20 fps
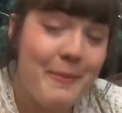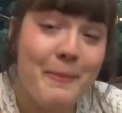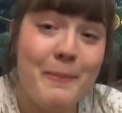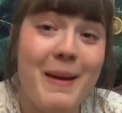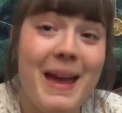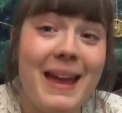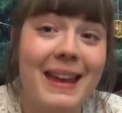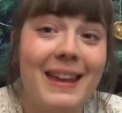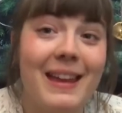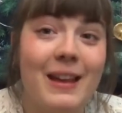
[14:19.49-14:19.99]

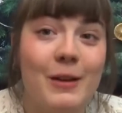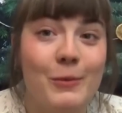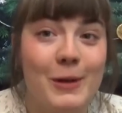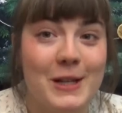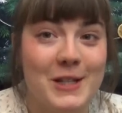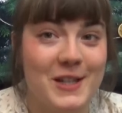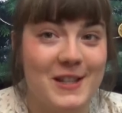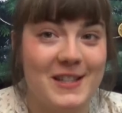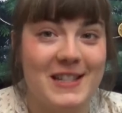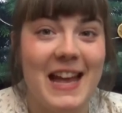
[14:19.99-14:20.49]
making
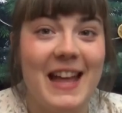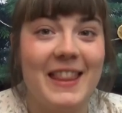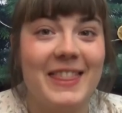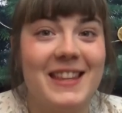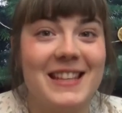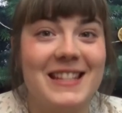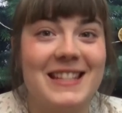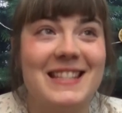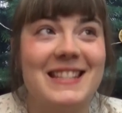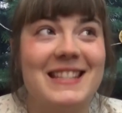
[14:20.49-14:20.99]
wishes at
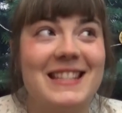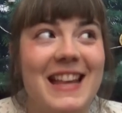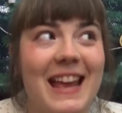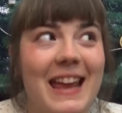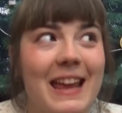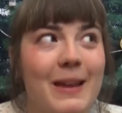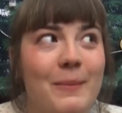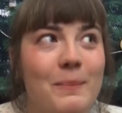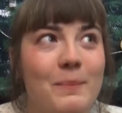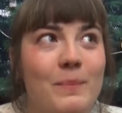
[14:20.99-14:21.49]
the
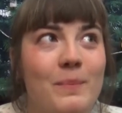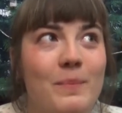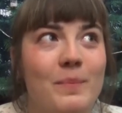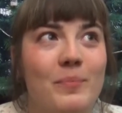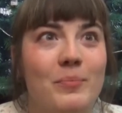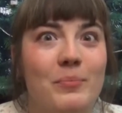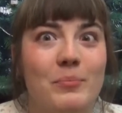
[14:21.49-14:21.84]
same